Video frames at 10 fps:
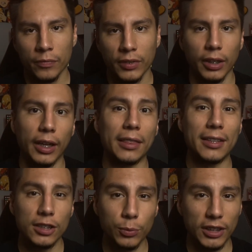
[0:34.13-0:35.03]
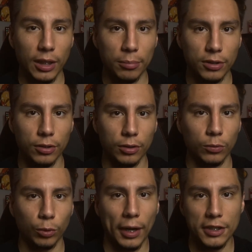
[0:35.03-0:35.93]
In this week's episode,
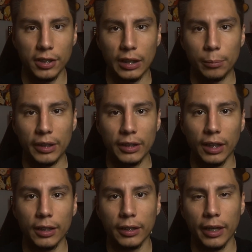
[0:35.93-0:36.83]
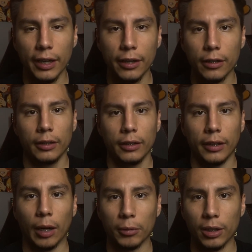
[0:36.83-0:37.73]
we're actually going to be cutting hair
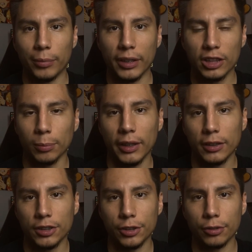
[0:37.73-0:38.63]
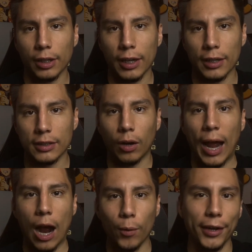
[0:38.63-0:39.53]
and I'm going to be explaining to you guys
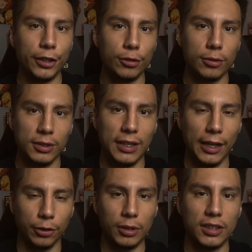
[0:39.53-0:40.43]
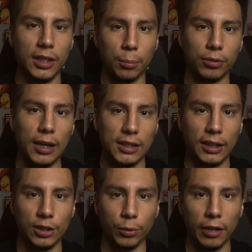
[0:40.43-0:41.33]
how I use that 3-step
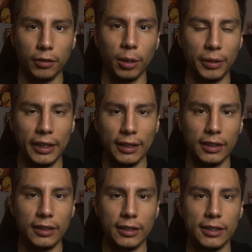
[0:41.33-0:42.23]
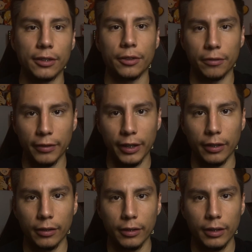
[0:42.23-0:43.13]
process whenever I began to detail the fade.
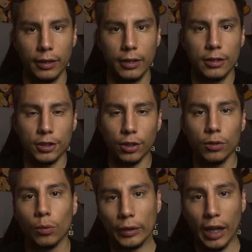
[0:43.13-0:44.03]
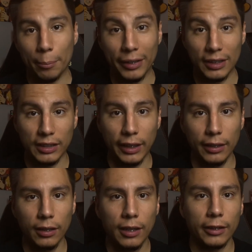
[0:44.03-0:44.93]
So with that being
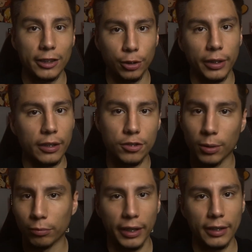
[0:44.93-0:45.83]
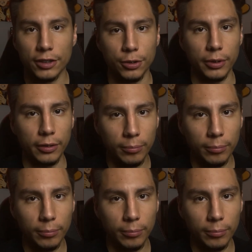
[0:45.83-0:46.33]
said, let's go ahead and jump right into it.